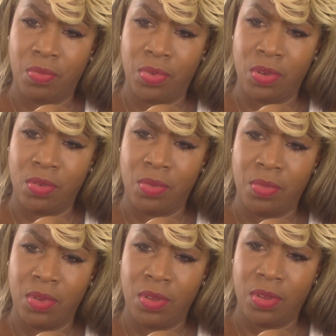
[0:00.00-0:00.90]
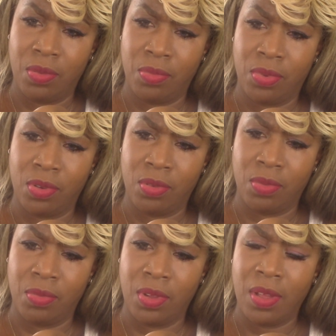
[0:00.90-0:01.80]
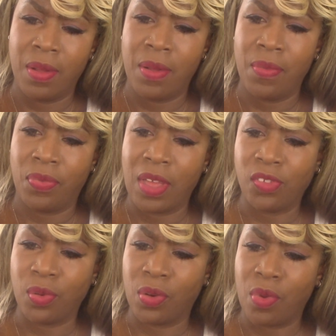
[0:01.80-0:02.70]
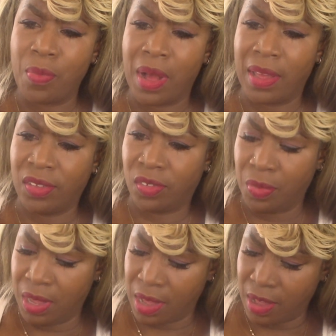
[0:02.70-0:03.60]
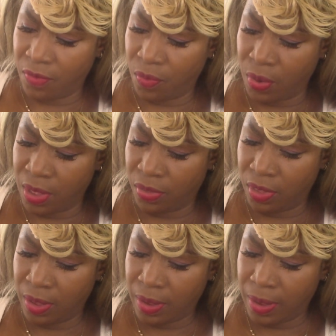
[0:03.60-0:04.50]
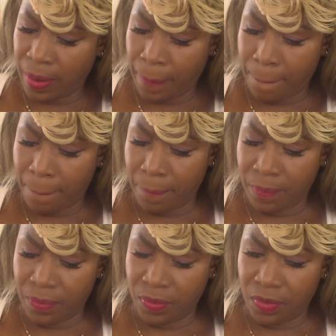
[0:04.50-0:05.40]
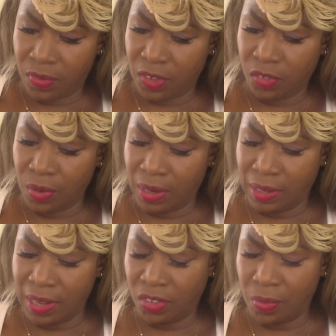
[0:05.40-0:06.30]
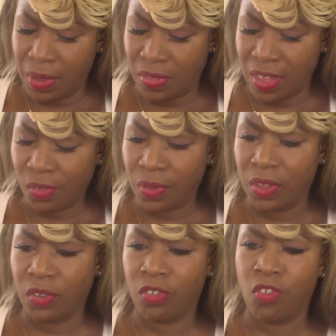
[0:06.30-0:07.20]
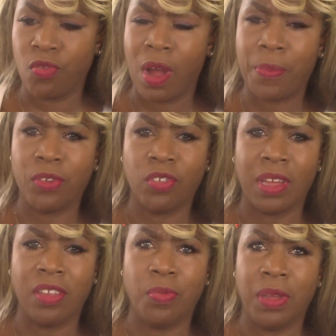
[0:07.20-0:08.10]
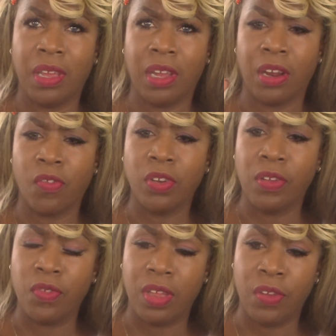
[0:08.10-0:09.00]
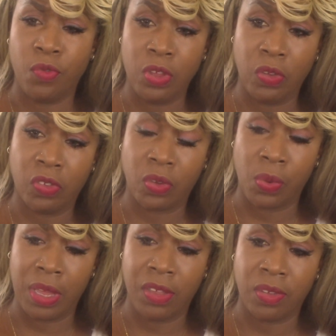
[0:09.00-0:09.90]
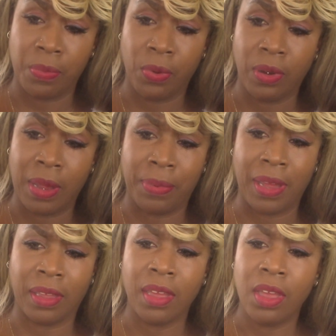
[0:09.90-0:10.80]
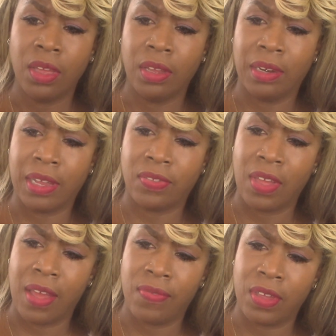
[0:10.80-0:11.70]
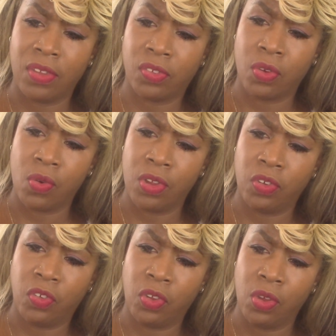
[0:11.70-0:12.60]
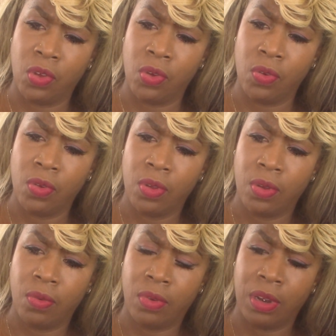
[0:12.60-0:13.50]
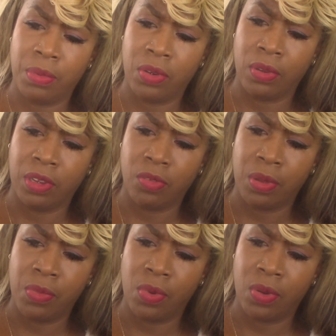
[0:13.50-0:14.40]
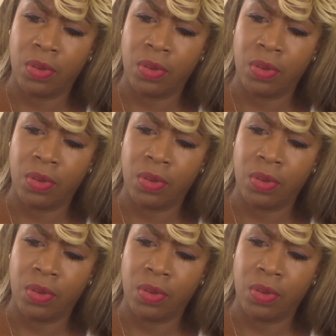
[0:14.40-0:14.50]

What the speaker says: Boom. Boom. That's what it reminds me of with this one a little bit. That's what those droppers, you got to be careful of if when you squeeze and pull up like that it's going to, let me do a little bit more.